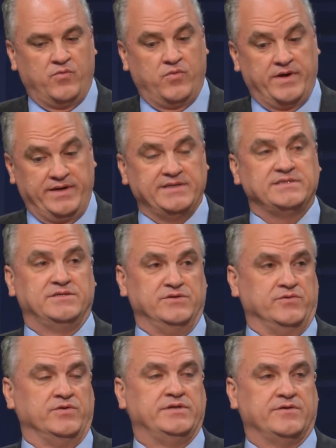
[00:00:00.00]
What is
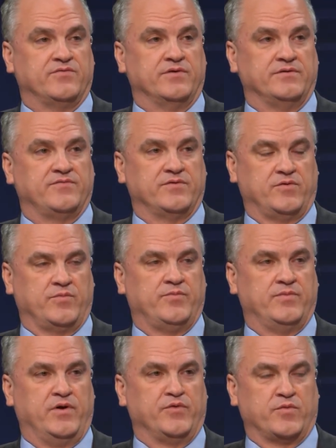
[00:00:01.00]
new and different
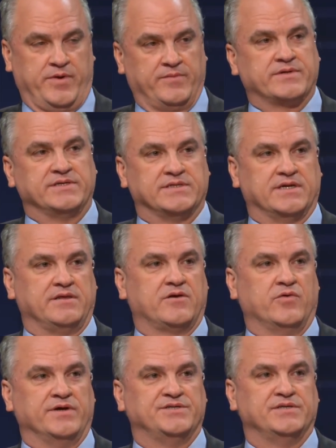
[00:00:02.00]
on the Republican side of the
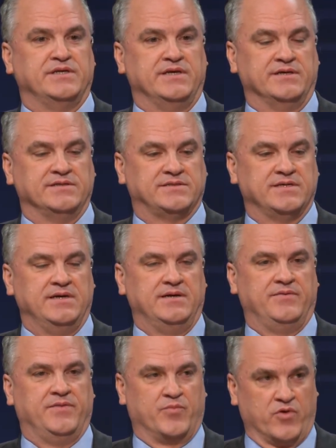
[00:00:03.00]
equation is
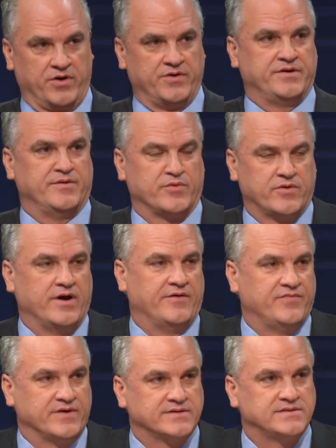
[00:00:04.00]
the broader
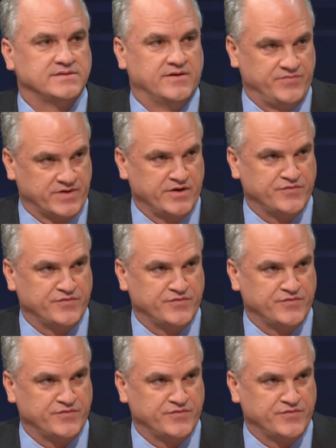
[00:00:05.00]
demographics of the